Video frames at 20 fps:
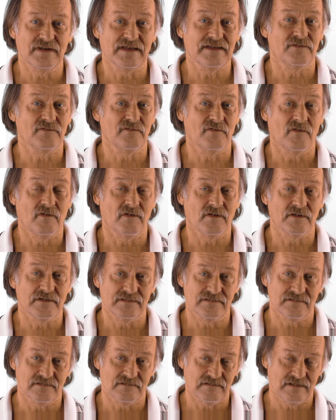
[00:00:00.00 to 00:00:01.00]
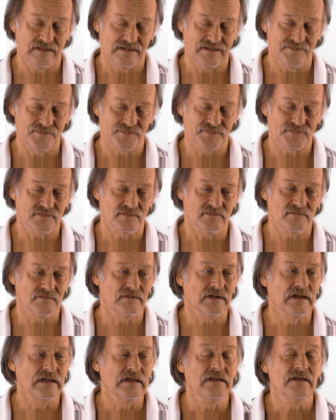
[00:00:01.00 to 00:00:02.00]
later on in their lives.
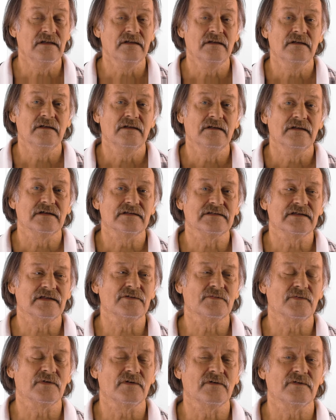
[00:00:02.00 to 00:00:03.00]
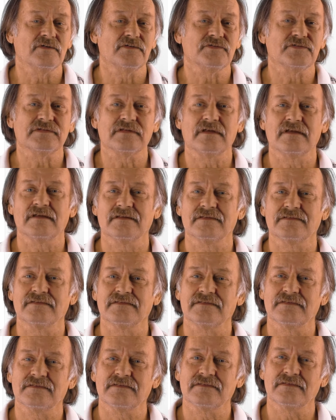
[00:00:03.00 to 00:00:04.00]
So, in other words,
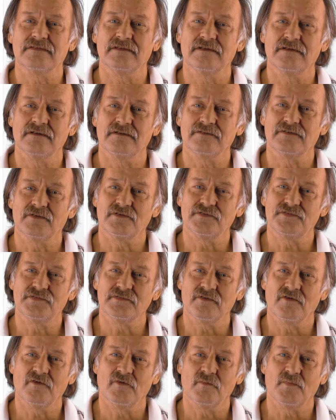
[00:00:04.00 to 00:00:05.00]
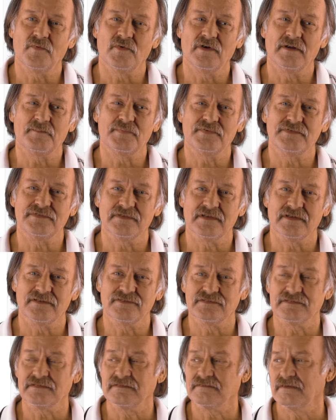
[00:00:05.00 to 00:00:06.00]
the nursing home
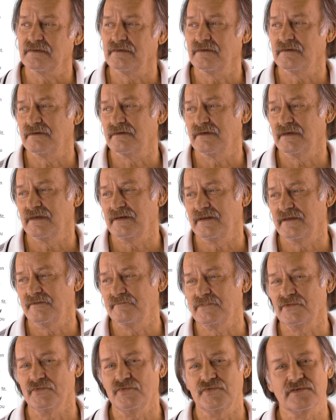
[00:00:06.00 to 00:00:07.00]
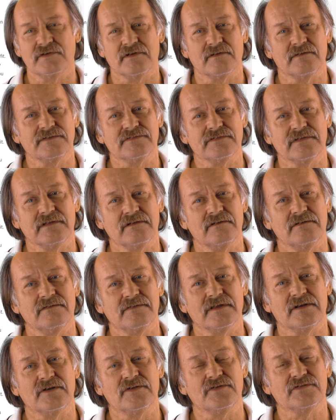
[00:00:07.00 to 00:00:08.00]
represents an evolutionary scale
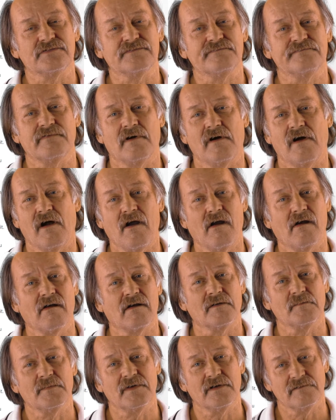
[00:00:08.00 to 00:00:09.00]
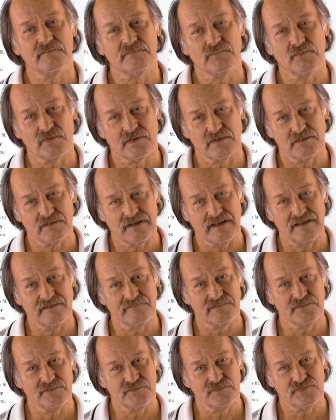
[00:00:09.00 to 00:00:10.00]
that is far above where
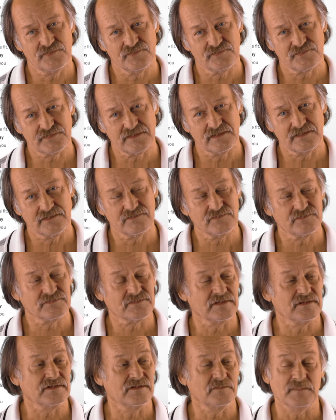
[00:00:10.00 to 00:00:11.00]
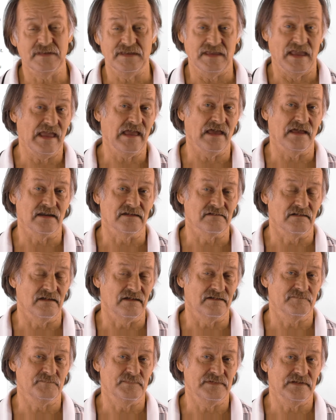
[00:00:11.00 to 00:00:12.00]
evolution says that it began,
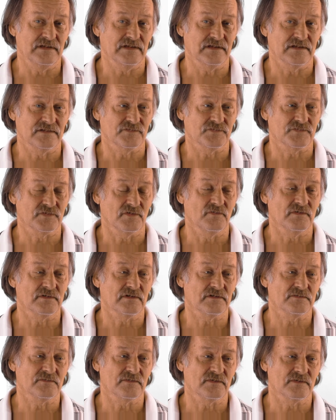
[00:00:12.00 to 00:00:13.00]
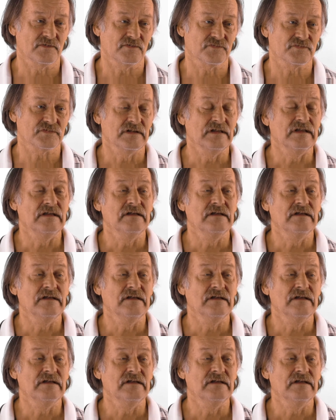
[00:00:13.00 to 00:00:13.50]
life began. So, in other words,